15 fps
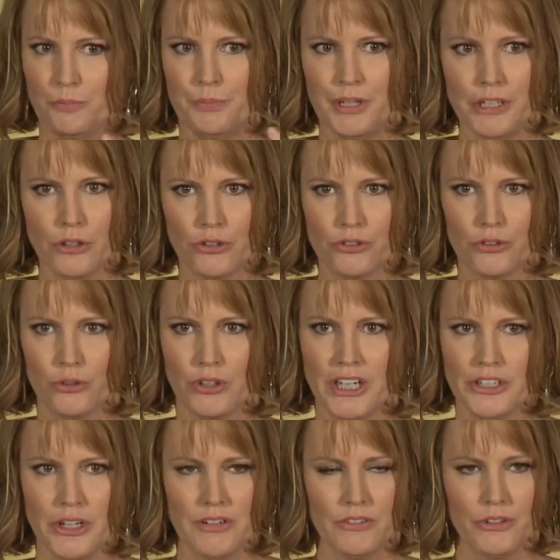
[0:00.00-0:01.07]
bigger
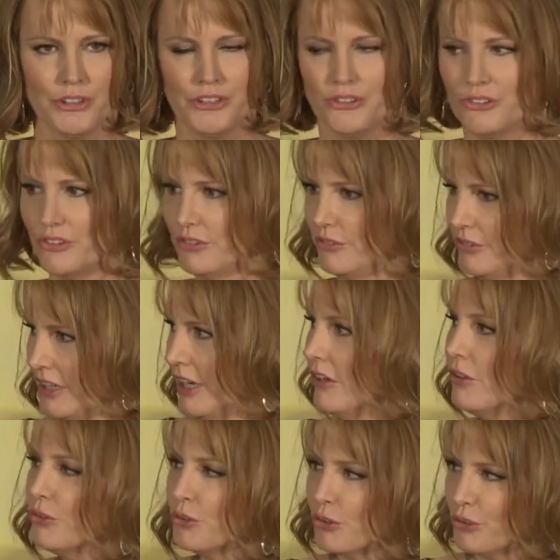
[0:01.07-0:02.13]
story, and you have all these
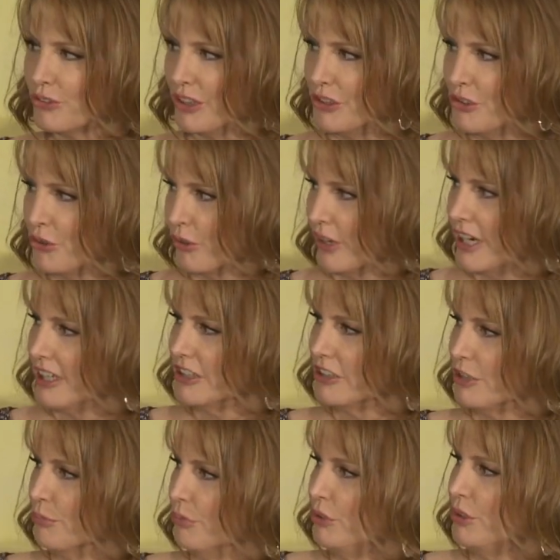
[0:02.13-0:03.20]
characters that you
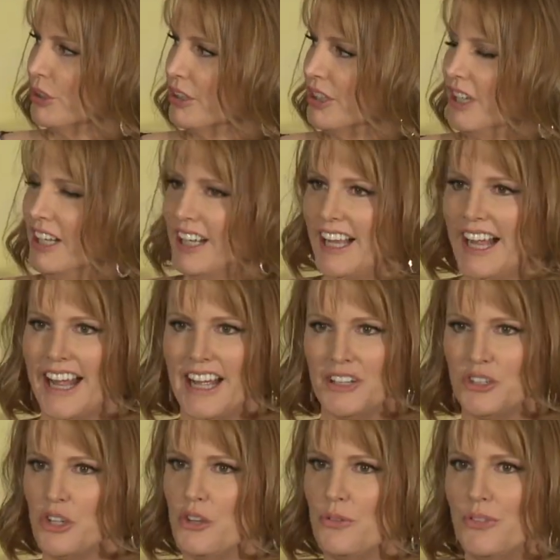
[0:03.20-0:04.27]
created in the book,
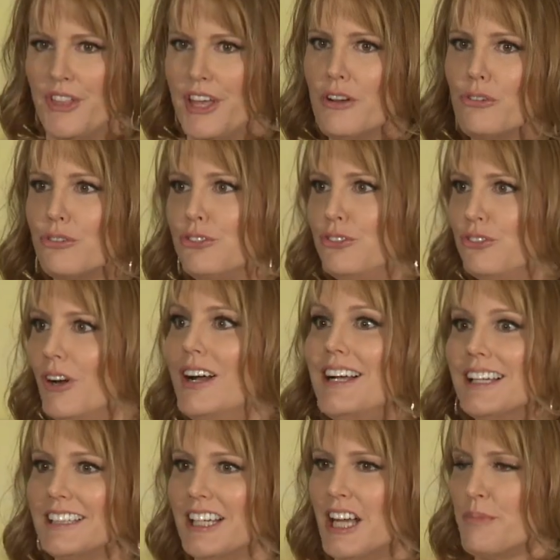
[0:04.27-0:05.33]
and they're
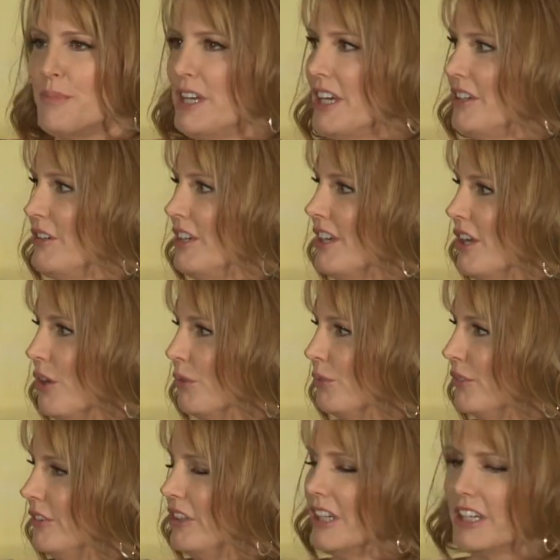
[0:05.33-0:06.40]
fun. I mean,
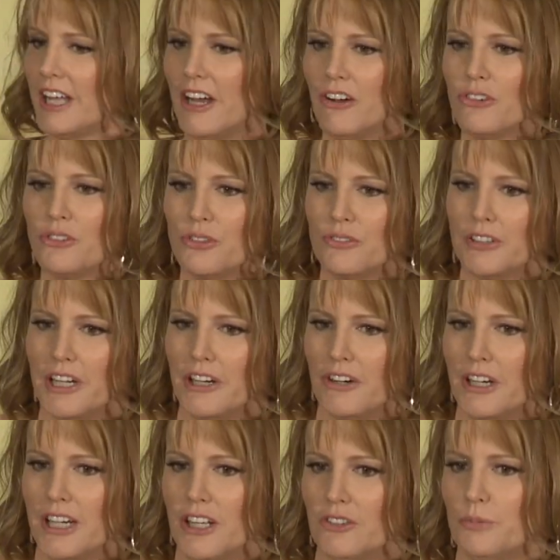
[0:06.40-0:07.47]
the character of
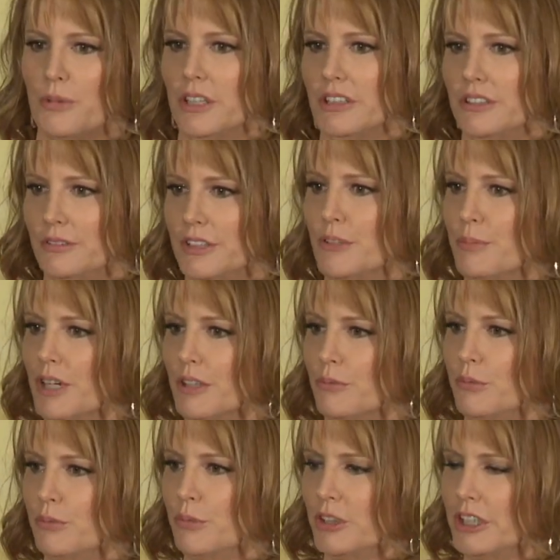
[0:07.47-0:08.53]
Garrett
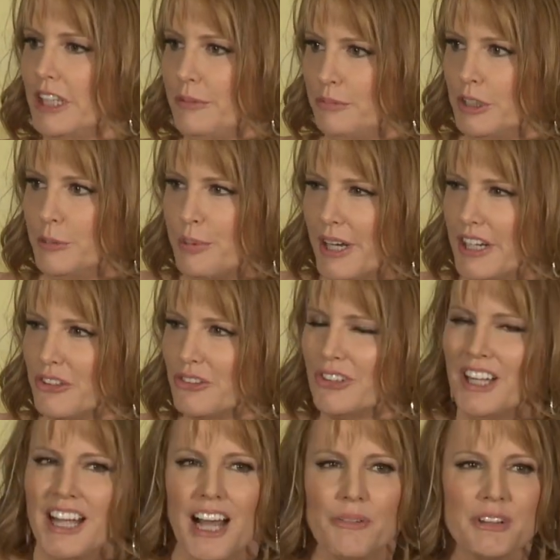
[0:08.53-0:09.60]
with Lee
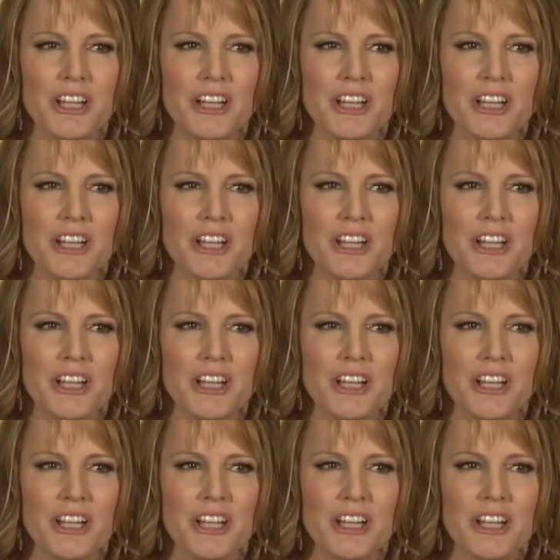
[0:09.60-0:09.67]
Pace. I